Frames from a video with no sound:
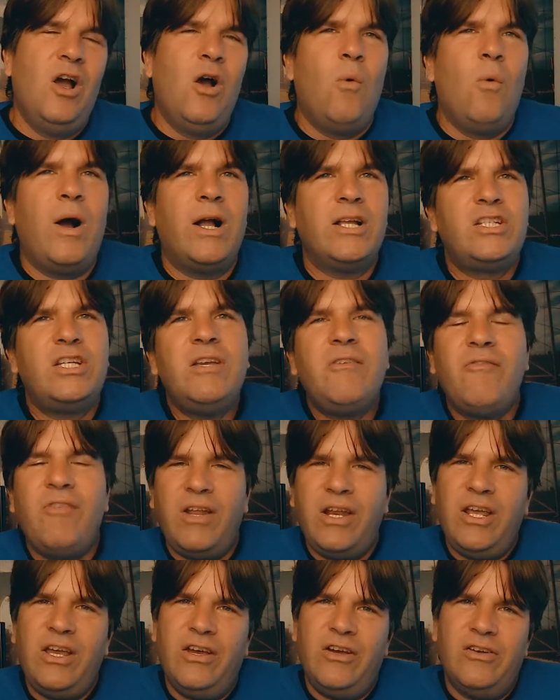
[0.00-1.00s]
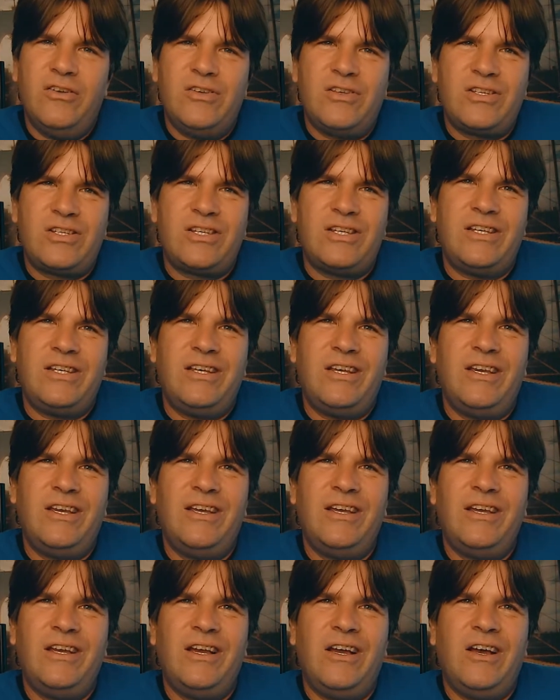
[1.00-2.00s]
watching videos
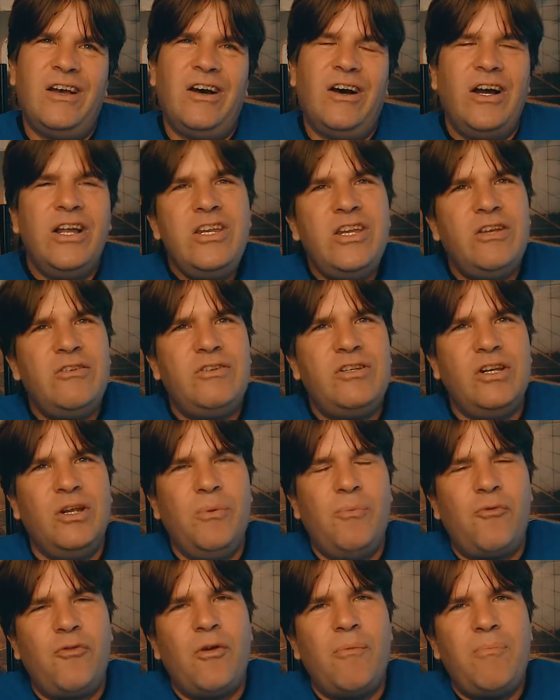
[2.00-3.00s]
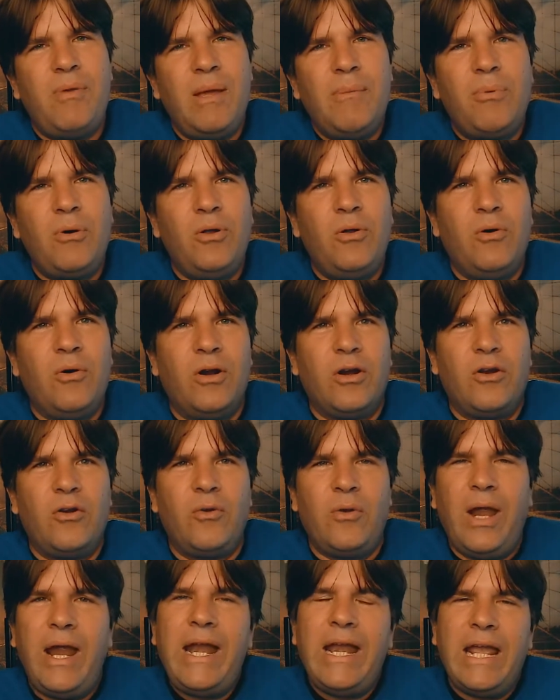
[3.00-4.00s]
on YouTube from people who are
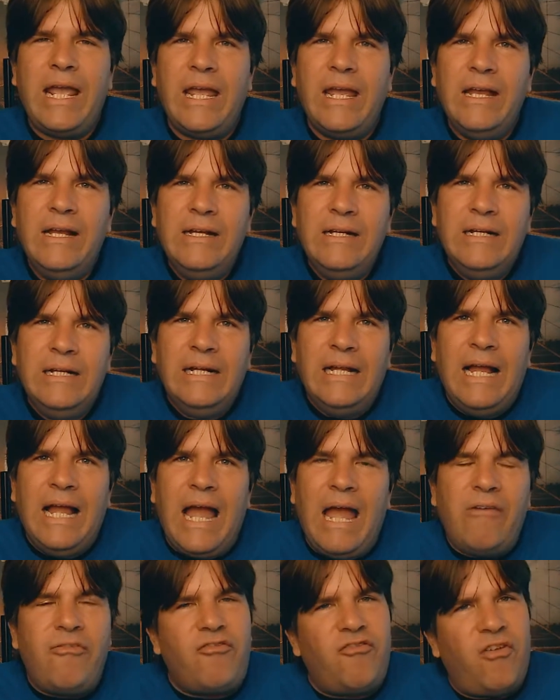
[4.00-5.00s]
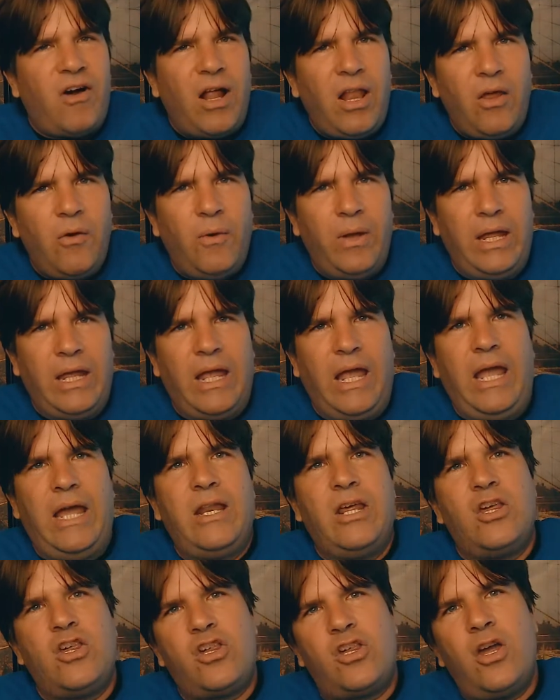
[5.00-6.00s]
creating a following
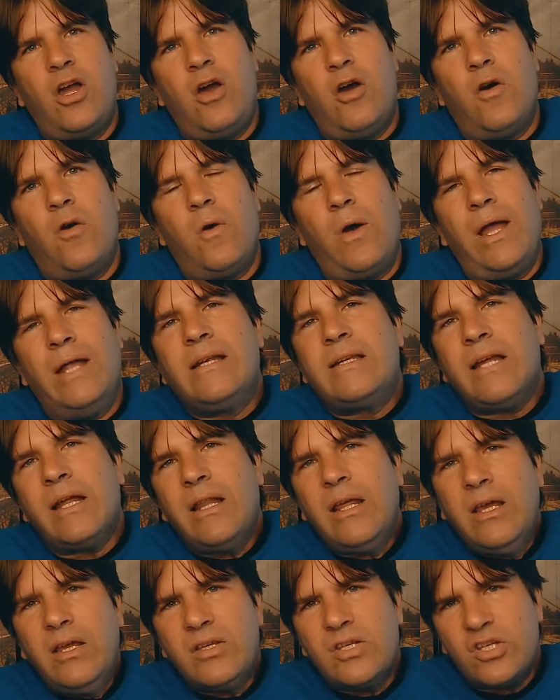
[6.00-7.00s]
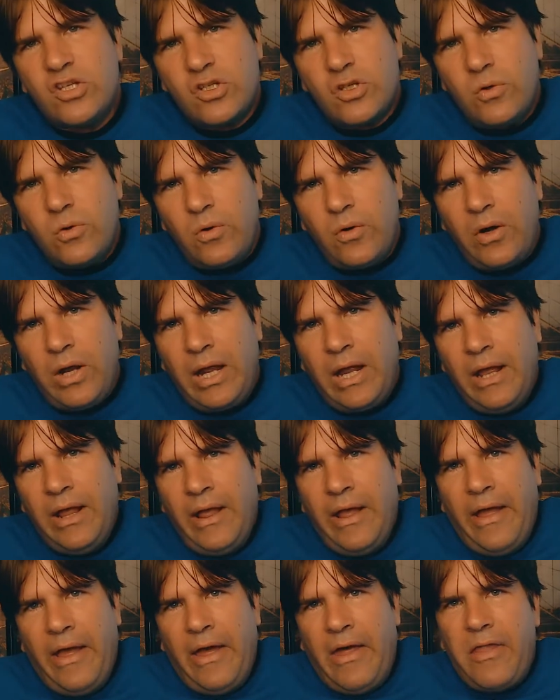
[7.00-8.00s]
and a show and telling a story
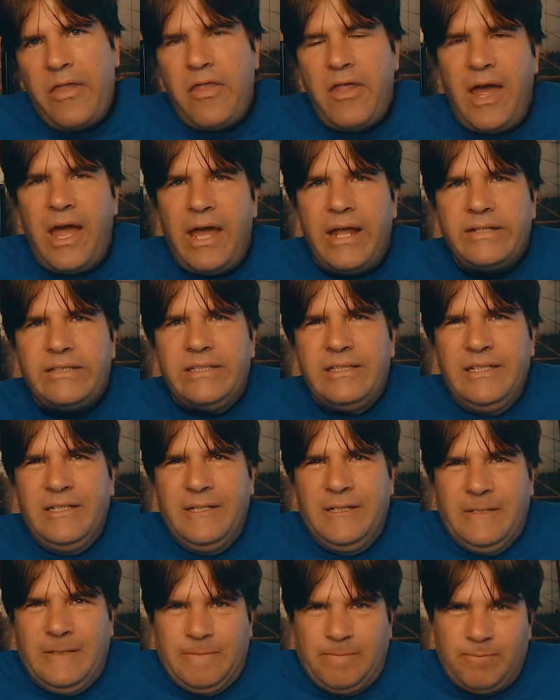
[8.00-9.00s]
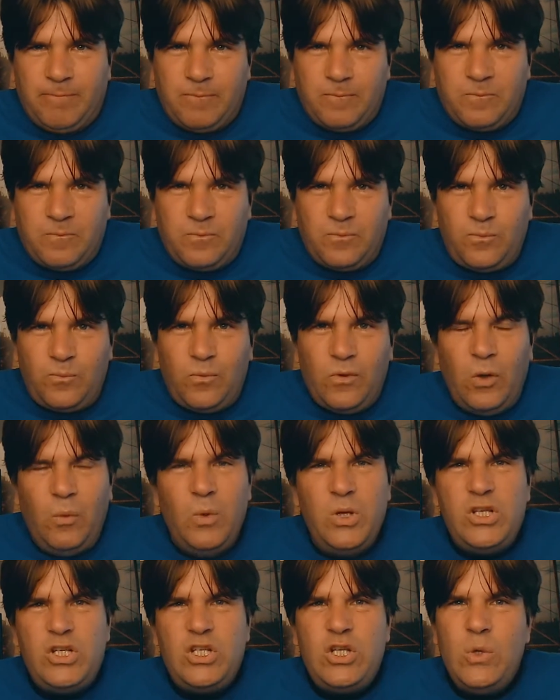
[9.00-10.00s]
that
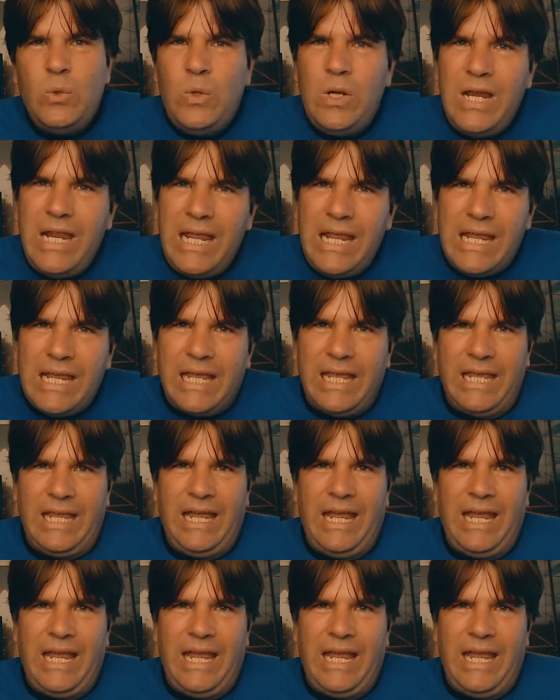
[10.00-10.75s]
was unique